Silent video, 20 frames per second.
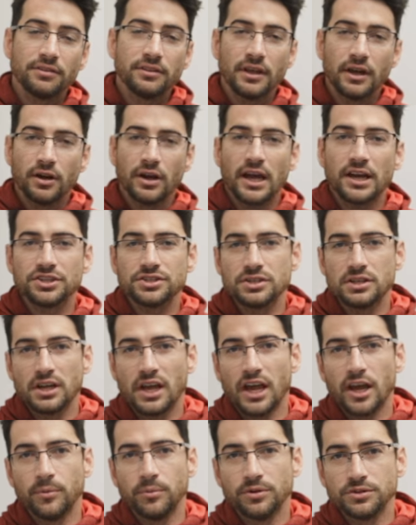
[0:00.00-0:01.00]
they're actually
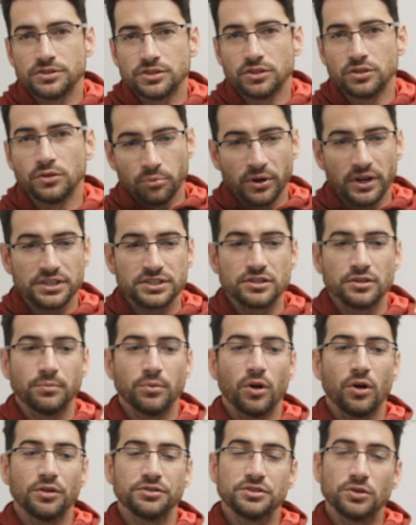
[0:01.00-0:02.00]
able to press the
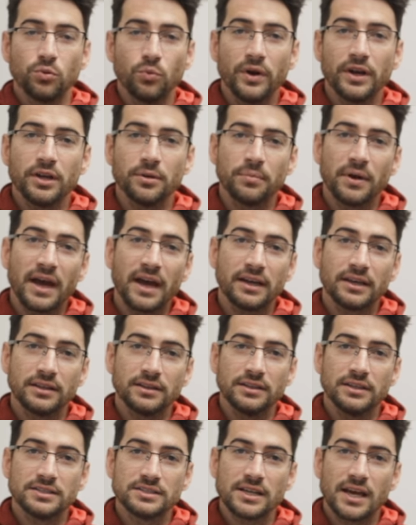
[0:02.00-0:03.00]
ball to win it back
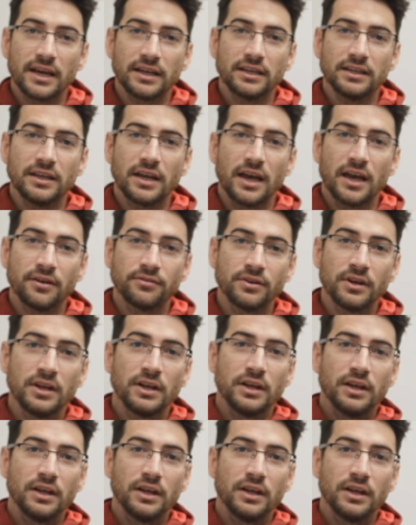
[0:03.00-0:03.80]
in the attacking half